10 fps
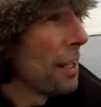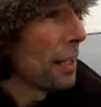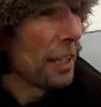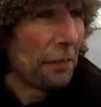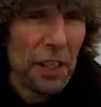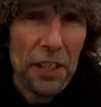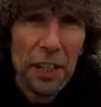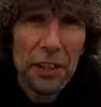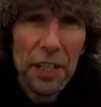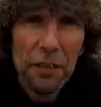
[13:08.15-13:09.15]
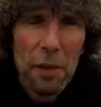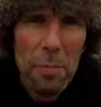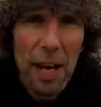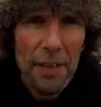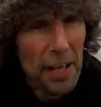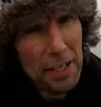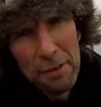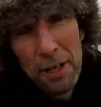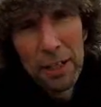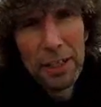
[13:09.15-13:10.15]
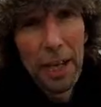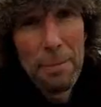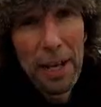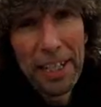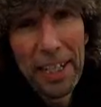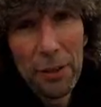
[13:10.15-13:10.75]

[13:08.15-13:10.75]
lived in Dundee for a bit, and then came back here.